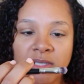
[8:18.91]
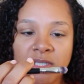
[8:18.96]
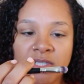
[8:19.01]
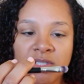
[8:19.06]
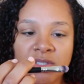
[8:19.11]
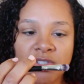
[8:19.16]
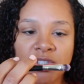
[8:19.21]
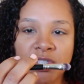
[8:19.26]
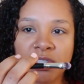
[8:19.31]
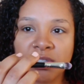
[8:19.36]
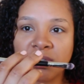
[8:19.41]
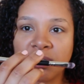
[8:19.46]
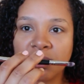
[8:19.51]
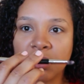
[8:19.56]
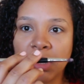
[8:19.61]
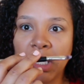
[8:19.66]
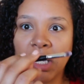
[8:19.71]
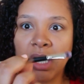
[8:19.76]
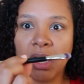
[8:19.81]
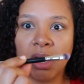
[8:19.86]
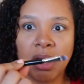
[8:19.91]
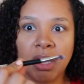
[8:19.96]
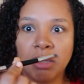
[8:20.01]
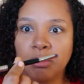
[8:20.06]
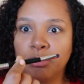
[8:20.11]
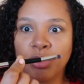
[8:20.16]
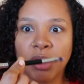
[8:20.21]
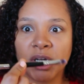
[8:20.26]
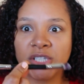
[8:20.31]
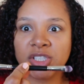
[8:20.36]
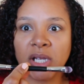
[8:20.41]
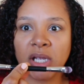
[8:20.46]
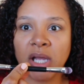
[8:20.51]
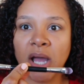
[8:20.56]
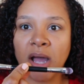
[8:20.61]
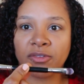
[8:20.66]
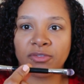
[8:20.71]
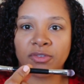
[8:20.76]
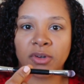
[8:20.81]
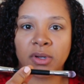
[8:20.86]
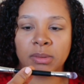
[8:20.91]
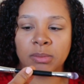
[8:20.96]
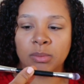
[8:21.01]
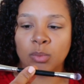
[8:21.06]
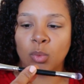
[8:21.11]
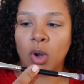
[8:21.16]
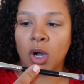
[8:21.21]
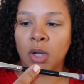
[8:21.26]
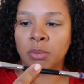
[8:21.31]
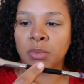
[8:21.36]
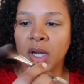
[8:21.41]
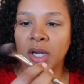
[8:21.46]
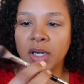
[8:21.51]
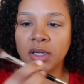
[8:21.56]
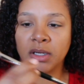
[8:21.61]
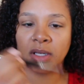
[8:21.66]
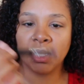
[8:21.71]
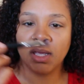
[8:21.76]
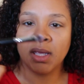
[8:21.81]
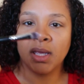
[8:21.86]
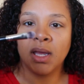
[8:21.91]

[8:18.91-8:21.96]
This is just a brush I got from Walmart.